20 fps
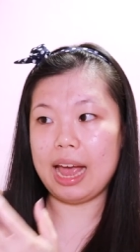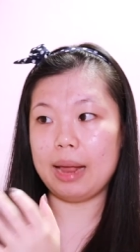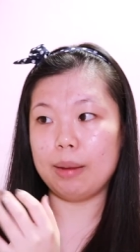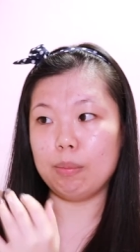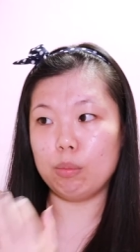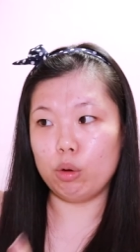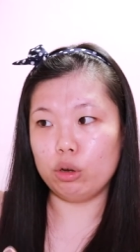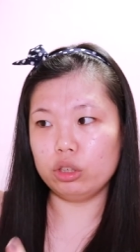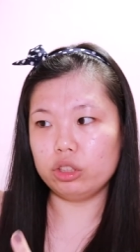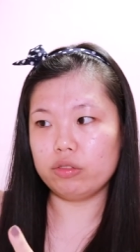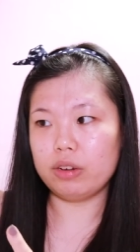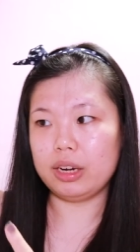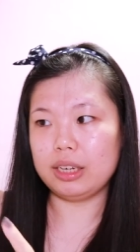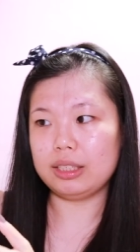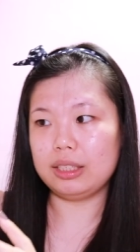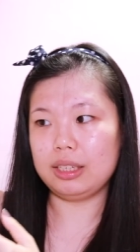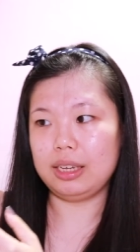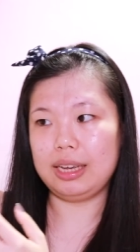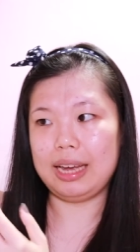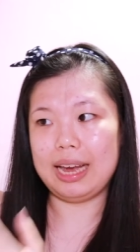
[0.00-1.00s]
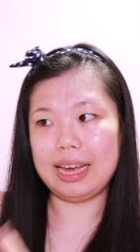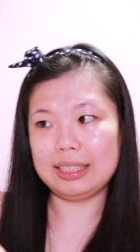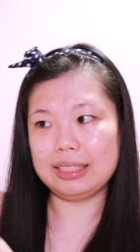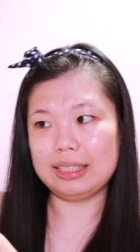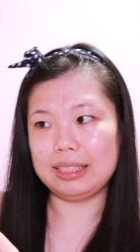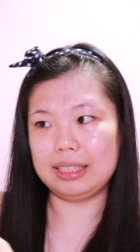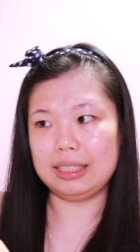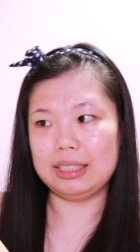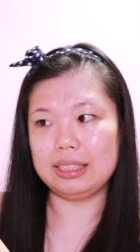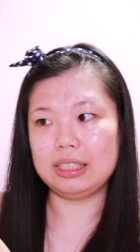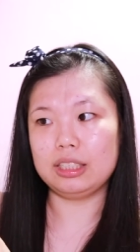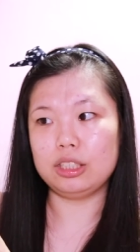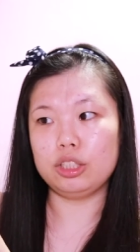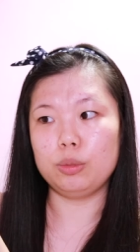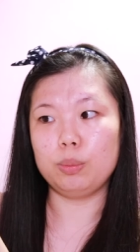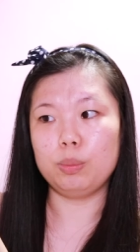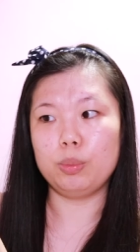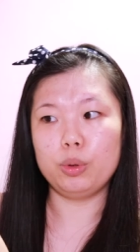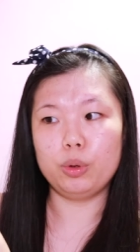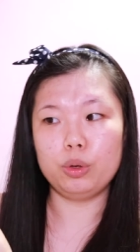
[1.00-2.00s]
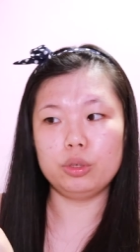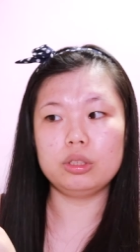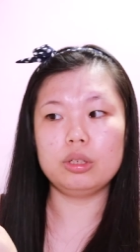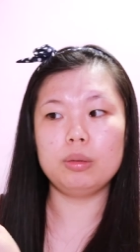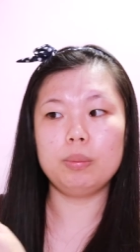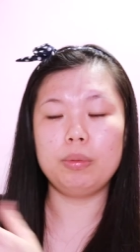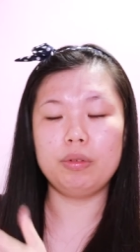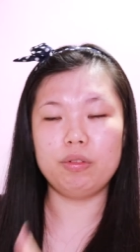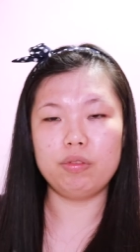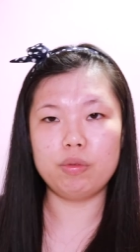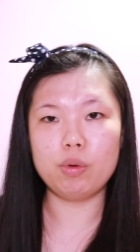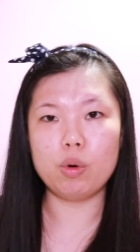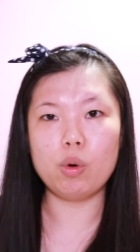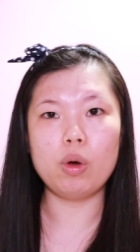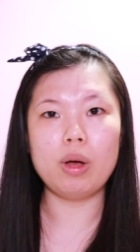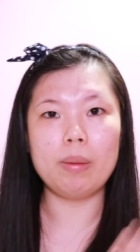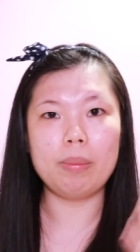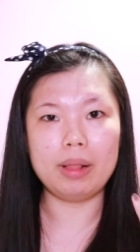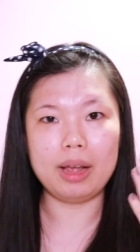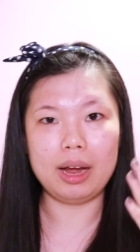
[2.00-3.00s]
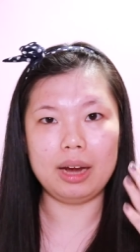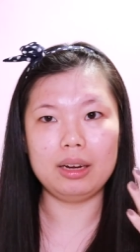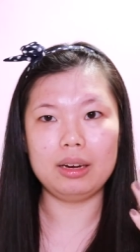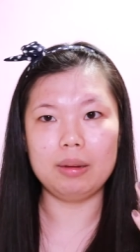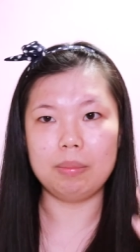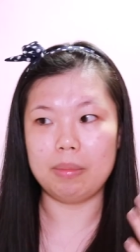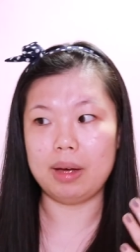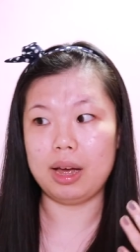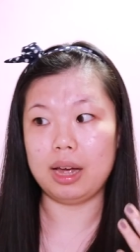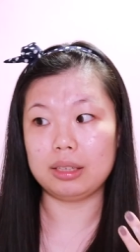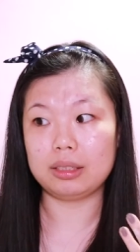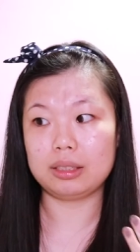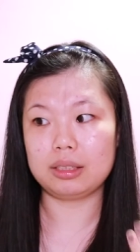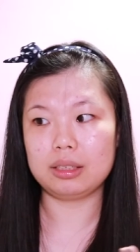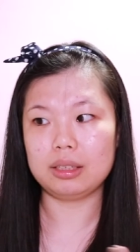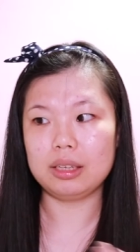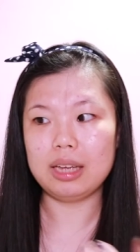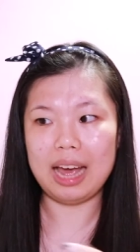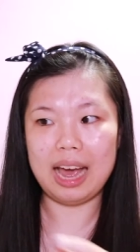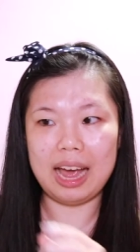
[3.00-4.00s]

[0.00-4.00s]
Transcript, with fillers: and moisturizing essence to put before applying the mask.